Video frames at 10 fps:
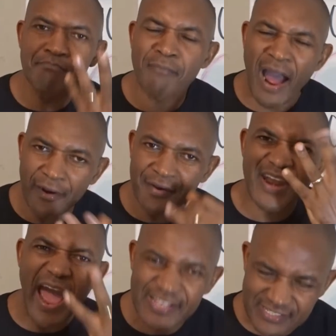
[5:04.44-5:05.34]

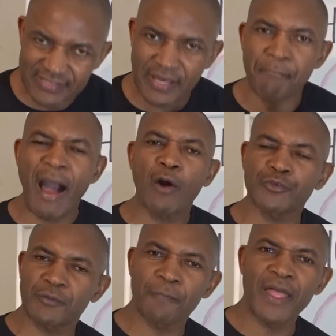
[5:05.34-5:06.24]
nice in the
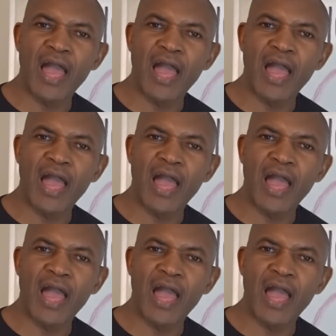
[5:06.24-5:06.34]
mouth,